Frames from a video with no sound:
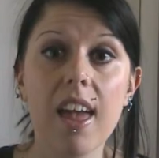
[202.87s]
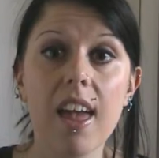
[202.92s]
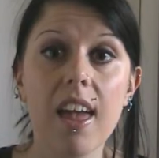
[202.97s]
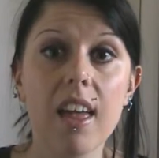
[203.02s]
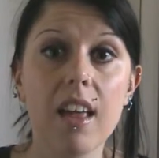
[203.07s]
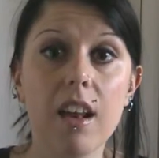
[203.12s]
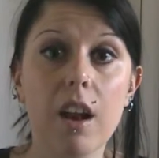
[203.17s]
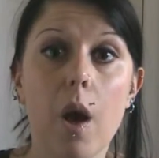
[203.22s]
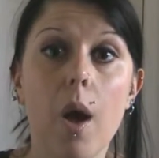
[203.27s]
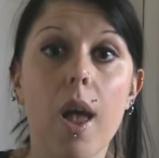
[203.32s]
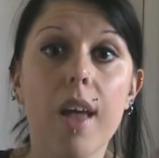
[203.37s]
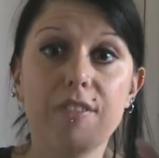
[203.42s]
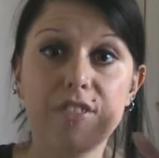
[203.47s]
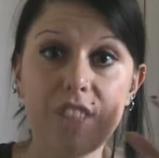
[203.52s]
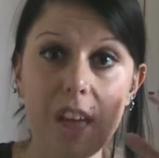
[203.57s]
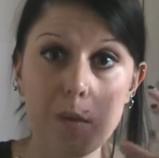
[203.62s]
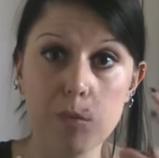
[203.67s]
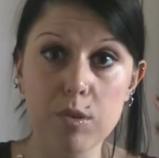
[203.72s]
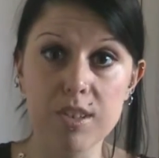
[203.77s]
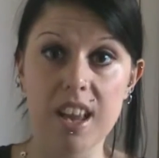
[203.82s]
You know, if
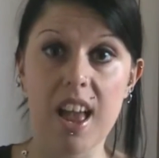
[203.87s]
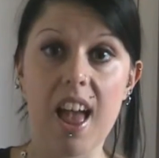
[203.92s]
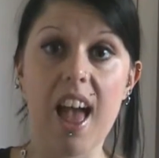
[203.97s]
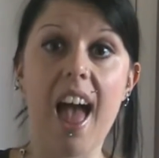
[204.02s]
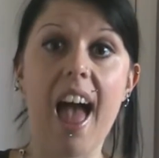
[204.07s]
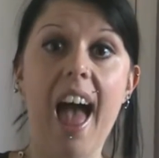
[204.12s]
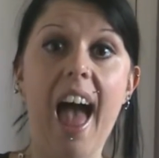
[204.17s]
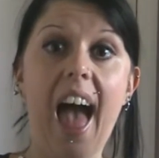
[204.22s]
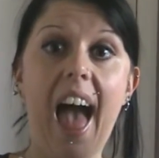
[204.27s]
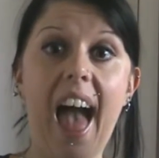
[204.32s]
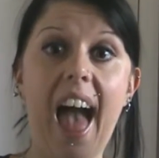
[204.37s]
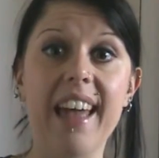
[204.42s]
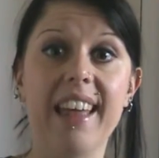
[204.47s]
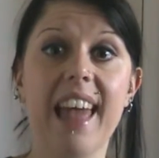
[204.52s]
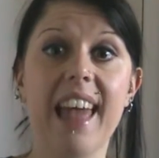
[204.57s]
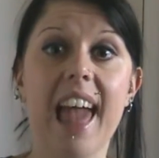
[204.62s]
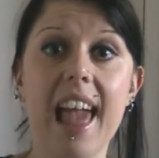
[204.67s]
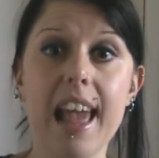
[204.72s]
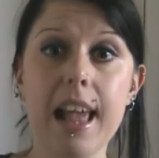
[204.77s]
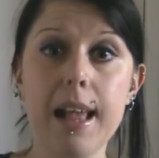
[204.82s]
there was a
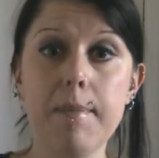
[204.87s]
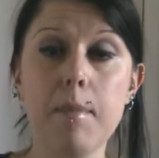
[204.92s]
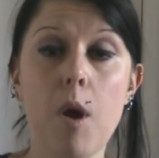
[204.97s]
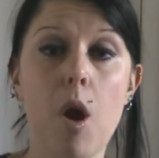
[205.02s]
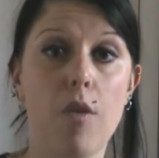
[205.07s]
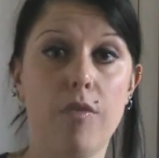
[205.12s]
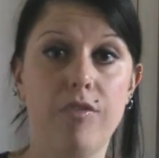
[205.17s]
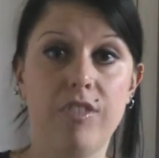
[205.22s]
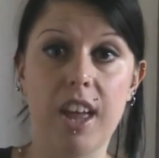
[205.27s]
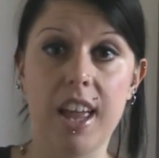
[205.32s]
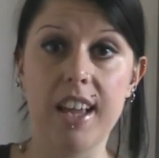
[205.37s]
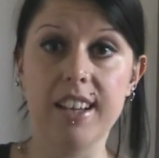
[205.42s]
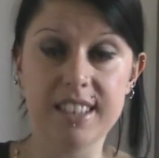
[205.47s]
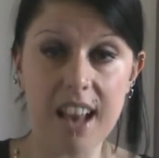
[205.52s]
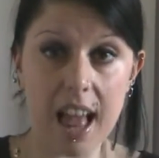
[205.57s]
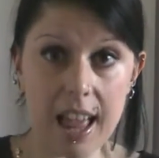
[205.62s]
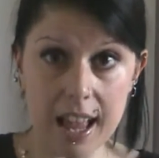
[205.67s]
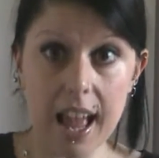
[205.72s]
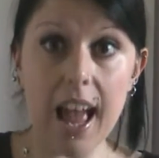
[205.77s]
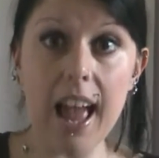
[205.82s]
game of,
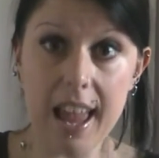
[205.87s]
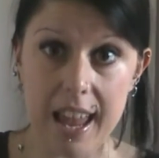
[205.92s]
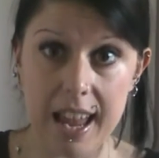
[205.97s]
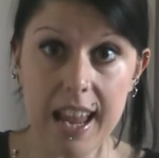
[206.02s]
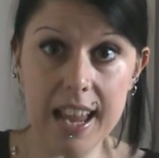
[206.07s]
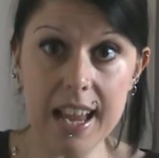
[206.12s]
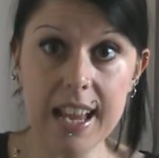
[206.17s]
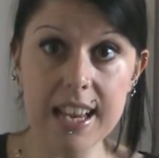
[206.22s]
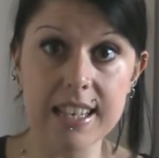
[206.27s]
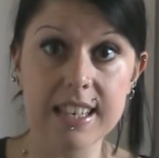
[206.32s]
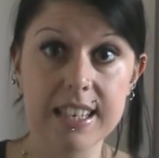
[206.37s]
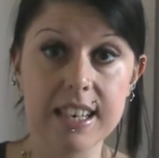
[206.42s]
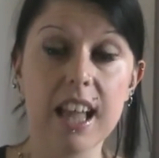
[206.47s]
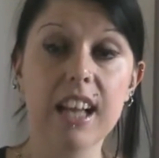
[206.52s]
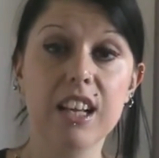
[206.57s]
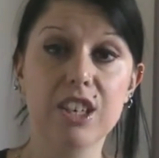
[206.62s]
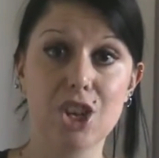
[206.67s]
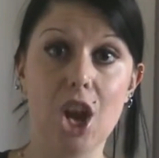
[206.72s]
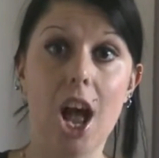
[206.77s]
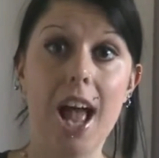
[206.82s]
it is like
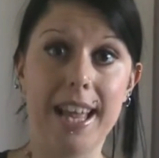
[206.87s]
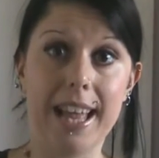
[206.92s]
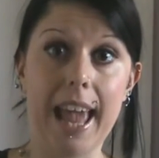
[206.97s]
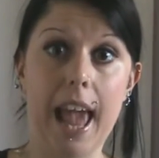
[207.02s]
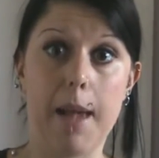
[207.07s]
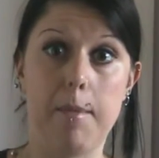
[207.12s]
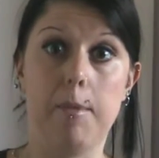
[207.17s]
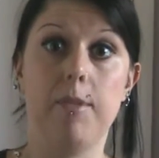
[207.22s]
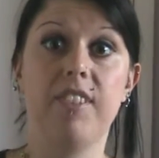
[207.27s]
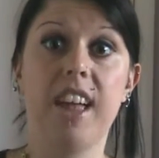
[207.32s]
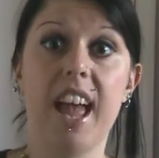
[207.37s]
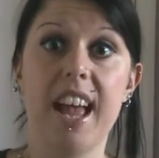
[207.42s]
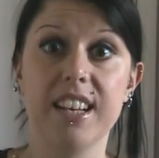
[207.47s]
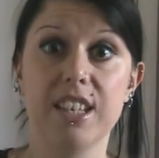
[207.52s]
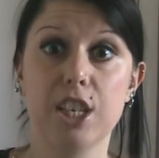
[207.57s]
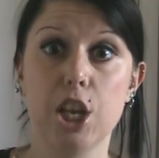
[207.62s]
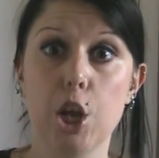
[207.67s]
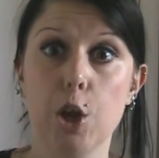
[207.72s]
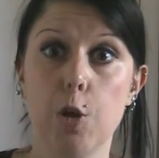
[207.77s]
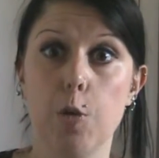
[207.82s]
a giant game of Guess
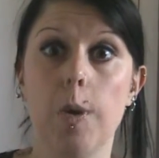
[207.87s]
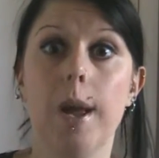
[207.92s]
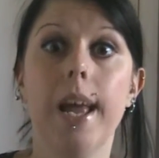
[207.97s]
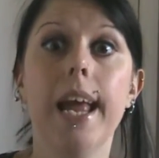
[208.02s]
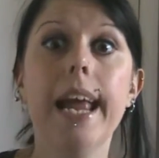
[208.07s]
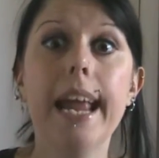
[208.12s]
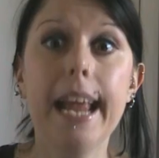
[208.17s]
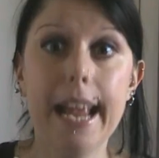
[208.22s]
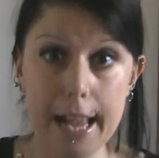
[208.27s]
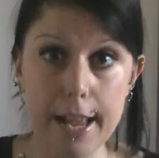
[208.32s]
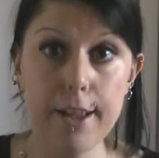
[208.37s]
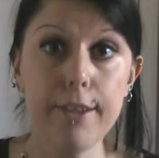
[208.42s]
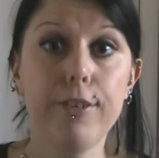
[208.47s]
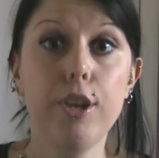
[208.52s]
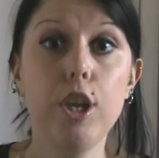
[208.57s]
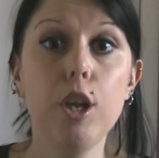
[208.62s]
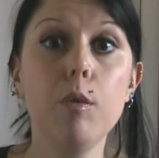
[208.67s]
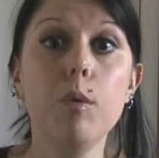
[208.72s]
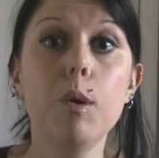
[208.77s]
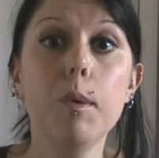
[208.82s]
Who. If
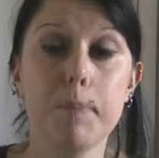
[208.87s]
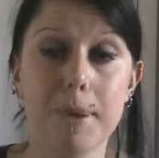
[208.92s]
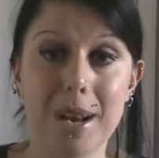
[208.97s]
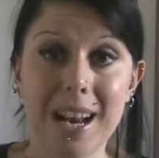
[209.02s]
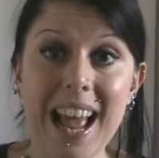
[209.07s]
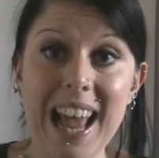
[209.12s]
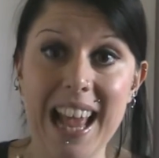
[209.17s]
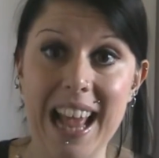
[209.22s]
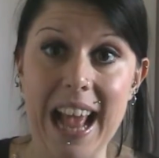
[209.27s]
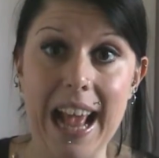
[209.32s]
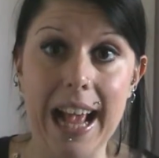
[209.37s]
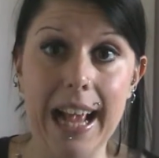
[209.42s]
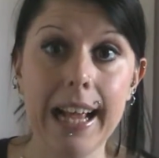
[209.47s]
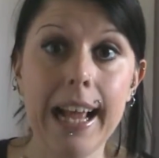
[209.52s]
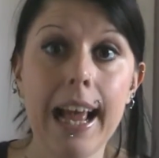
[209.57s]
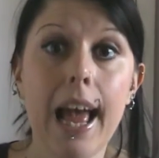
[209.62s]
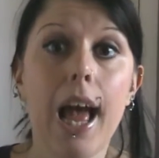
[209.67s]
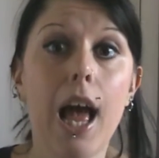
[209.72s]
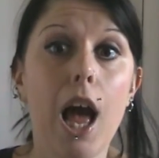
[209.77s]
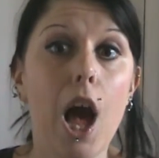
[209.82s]
you were
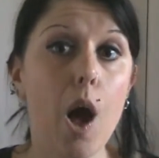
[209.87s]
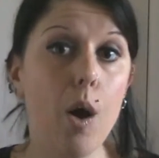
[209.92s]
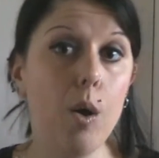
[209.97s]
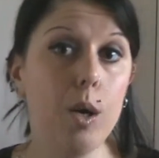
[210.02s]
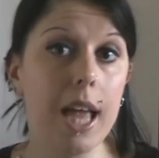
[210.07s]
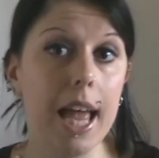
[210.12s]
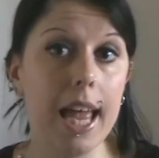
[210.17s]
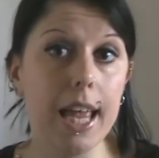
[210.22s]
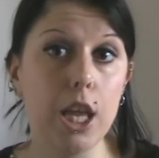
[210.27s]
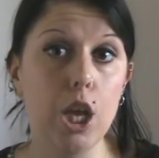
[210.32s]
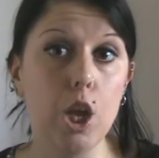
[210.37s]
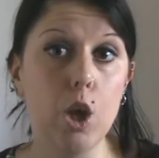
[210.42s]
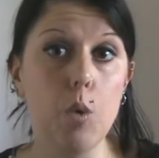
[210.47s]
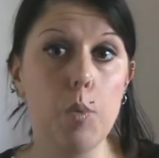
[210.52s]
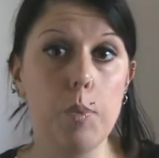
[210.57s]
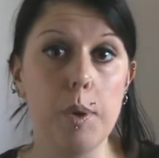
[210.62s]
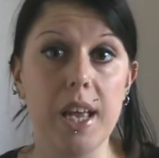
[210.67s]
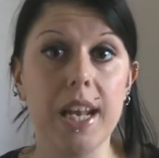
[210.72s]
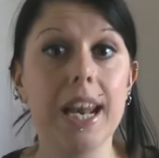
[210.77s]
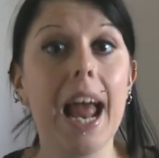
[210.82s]
playing
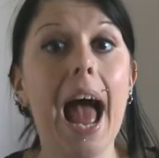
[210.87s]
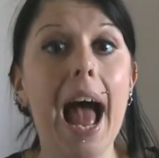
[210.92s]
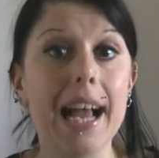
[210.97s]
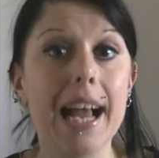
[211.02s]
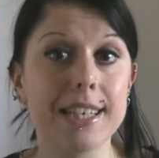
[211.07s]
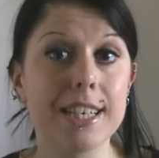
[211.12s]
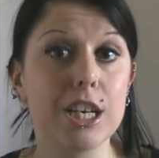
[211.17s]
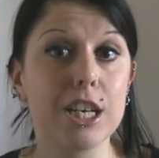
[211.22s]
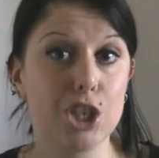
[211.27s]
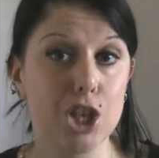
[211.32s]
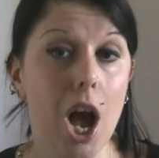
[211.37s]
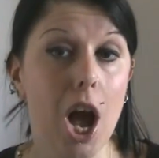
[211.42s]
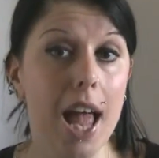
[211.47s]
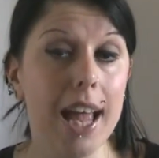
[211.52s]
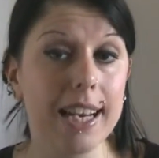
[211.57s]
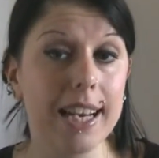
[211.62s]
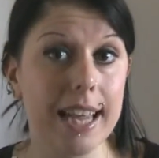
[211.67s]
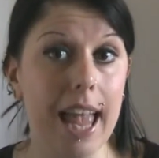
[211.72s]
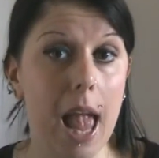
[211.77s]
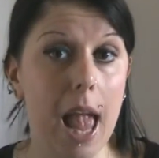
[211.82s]
OkCupid as a
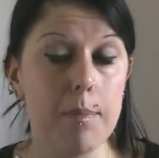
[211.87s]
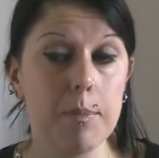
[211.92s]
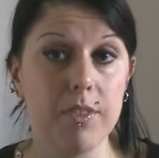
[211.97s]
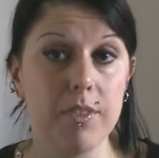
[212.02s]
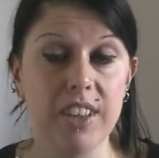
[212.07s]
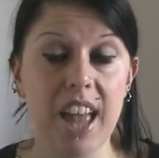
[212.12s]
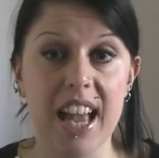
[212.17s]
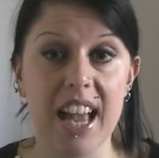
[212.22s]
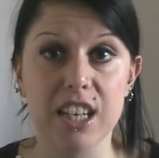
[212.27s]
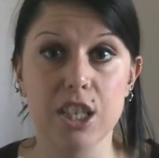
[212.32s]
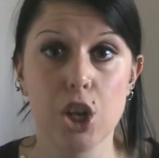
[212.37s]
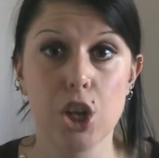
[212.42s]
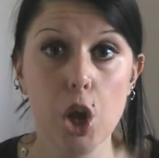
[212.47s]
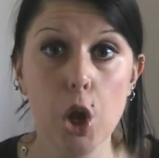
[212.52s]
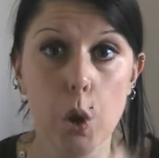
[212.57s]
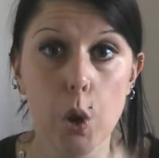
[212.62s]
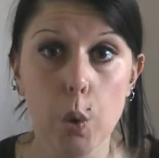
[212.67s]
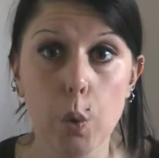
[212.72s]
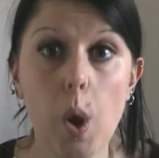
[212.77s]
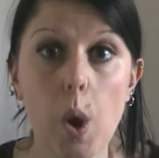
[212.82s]
giant game of Guess
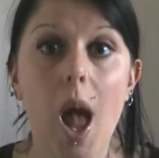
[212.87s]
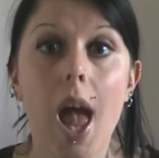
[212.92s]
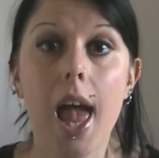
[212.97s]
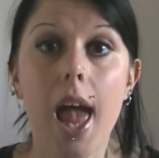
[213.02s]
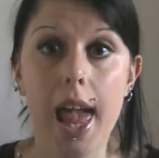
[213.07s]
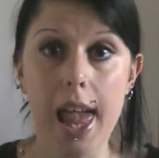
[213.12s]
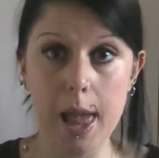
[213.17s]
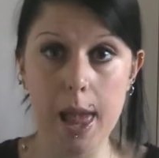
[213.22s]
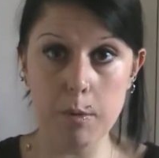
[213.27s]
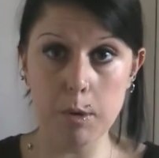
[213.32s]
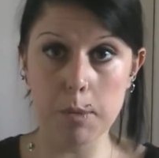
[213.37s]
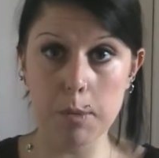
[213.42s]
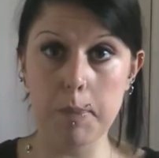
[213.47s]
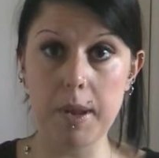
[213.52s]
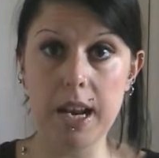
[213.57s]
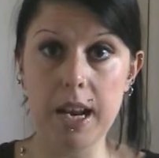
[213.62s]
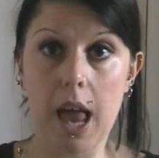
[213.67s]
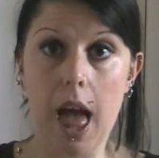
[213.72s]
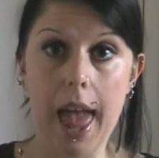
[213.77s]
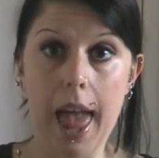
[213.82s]
Who, it would
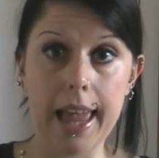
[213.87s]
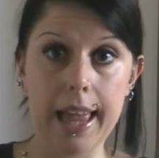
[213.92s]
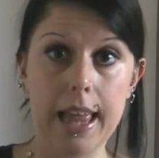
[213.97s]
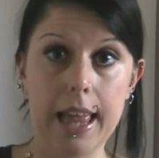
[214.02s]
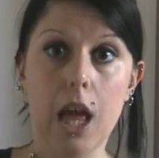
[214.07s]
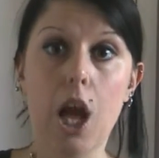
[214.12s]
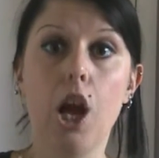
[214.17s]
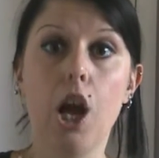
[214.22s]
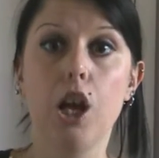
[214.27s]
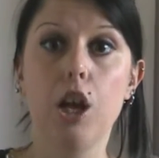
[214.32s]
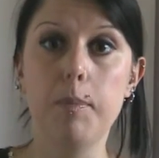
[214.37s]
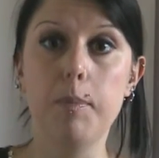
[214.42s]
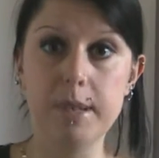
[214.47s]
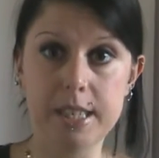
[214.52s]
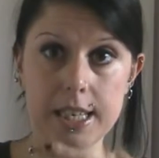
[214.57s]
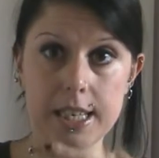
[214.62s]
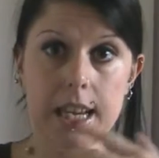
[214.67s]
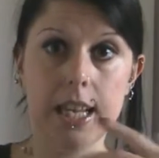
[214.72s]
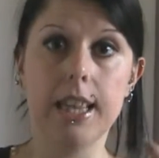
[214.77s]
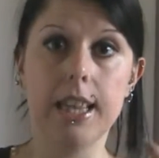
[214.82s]
be like, you'd be
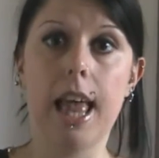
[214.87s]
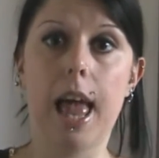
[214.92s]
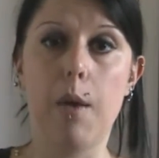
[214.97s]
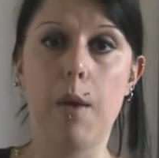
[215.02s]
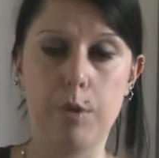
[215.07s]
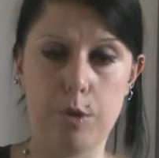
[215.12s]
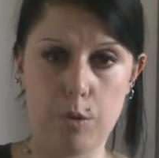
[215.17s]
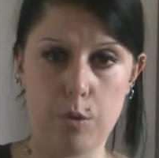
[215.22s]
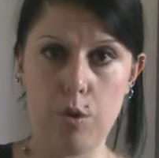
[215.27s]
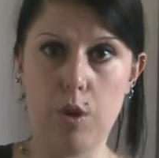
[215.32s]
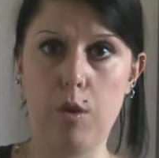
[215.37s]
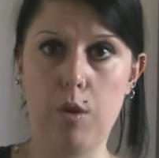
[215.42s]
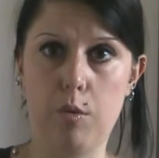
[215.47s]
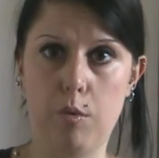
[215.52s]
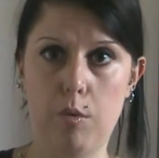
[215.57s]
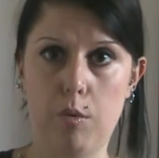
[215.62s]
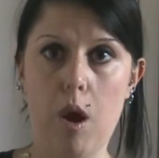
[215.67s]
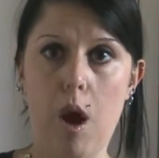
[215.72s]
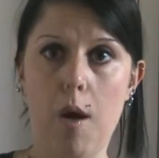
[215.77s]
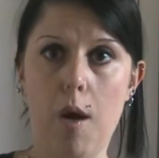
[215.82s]
sitting there with all your